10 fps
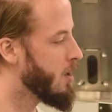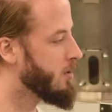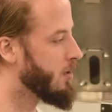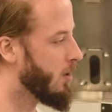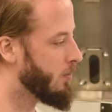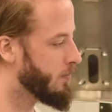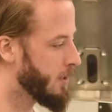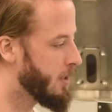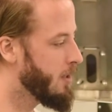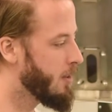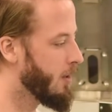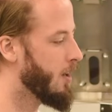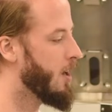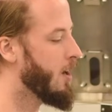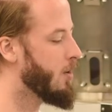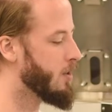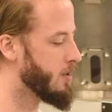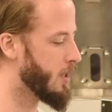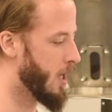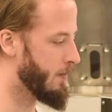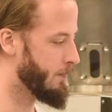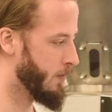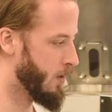So the key thing here is that,